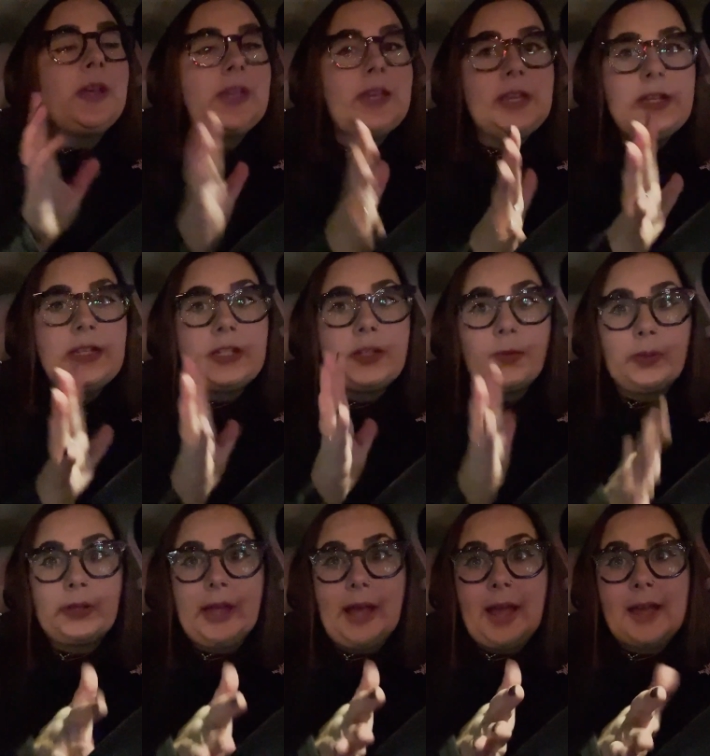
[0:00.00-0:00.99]
eat,
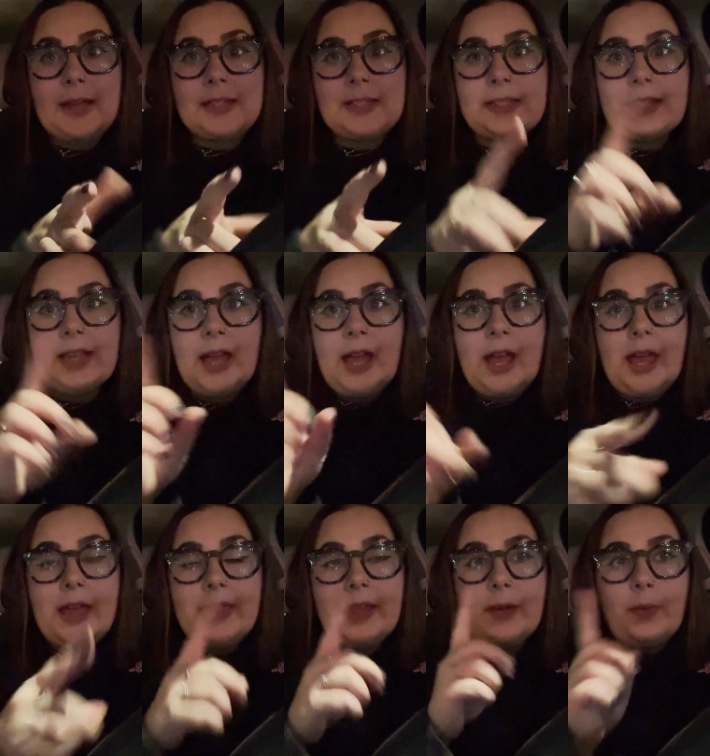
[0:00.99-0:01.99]
relax,
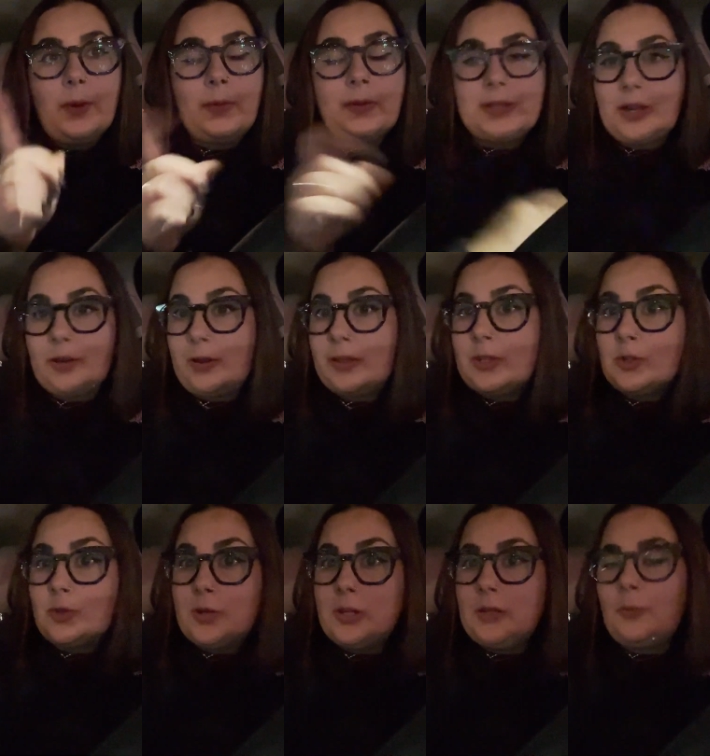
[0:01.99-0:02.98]
and then we will decorate the
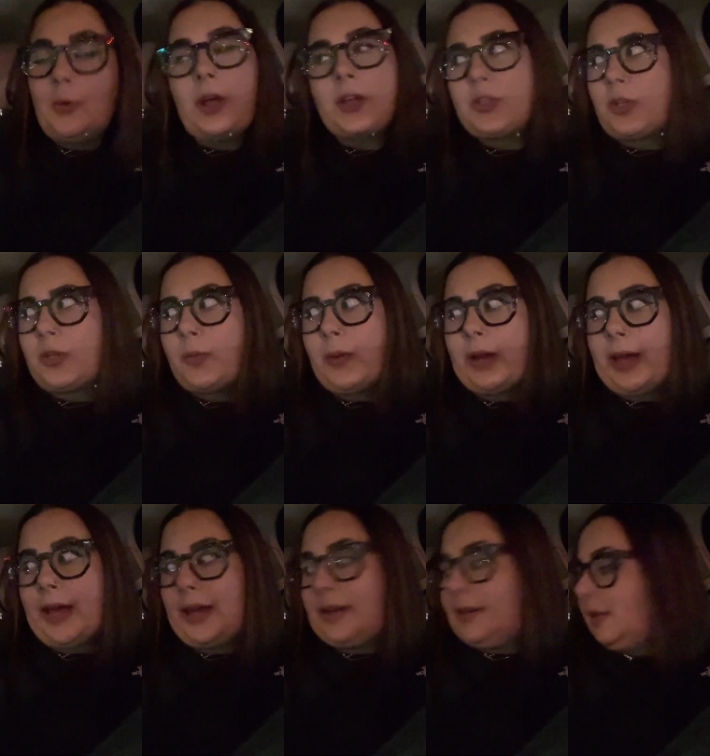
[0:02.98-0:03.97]
tree. Well, I'll show you what I
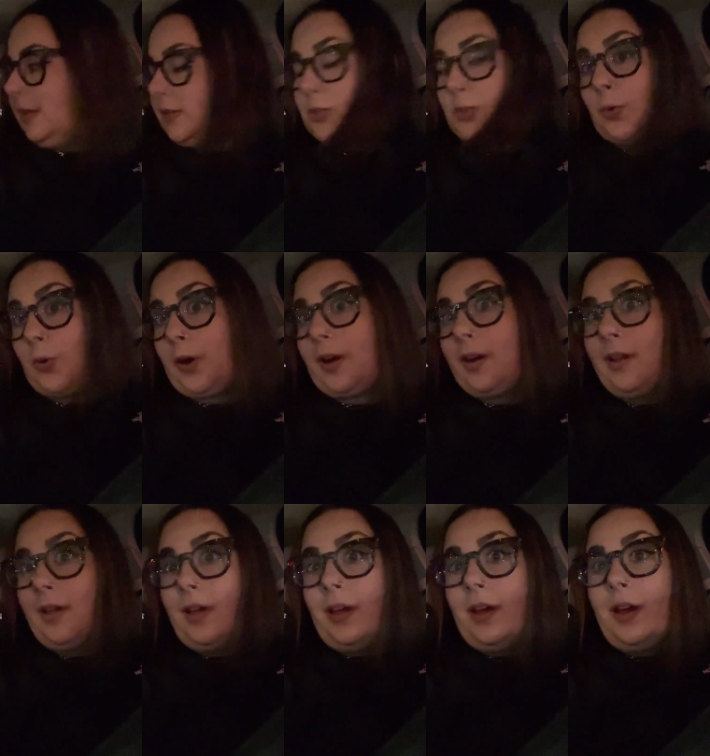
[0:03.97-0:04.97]
got at the store,
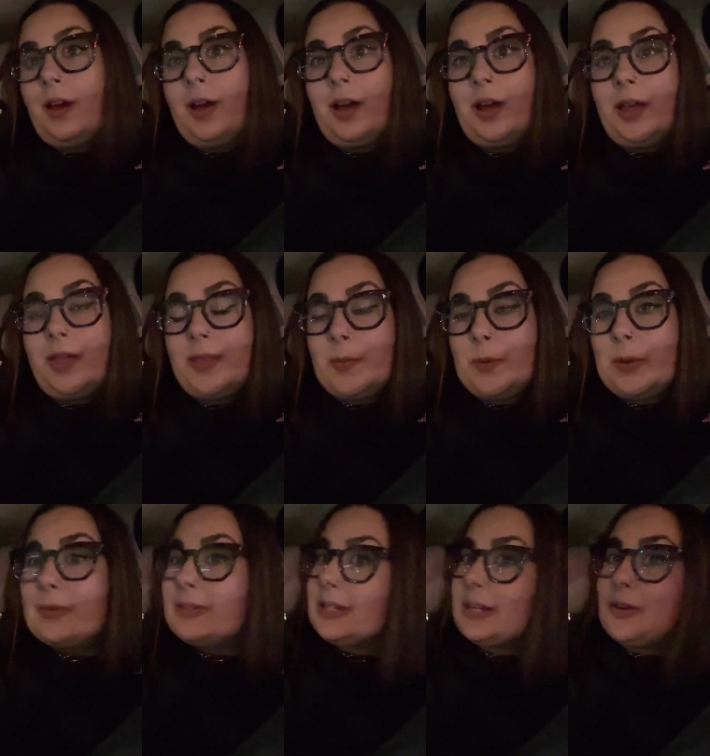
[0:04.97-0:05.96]
uh, and then we
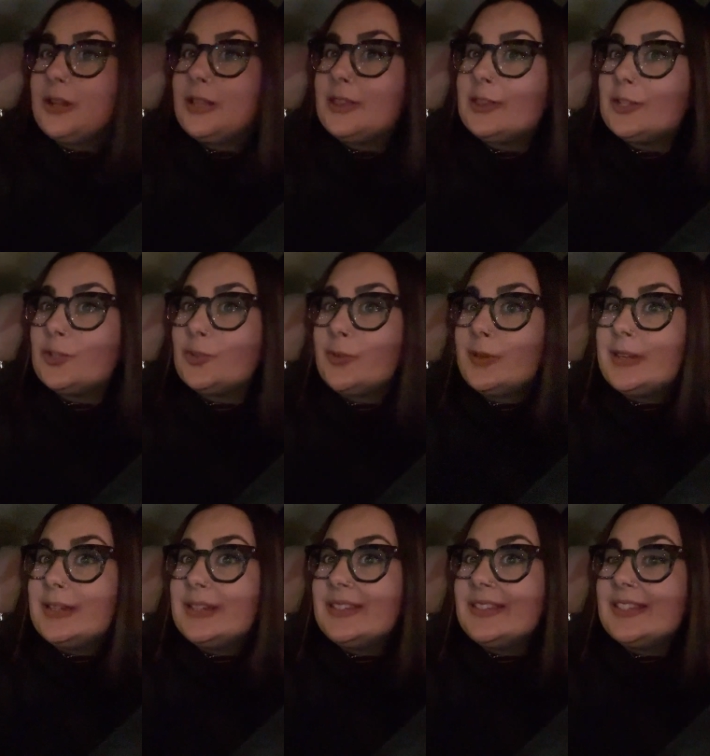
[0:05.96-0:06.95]
will decorate the
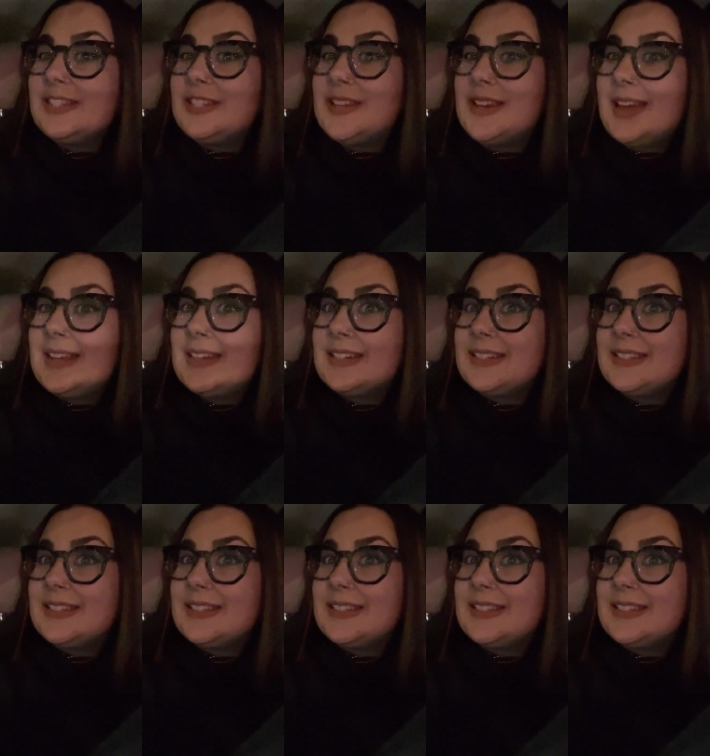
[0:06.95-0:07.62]
trees tonight.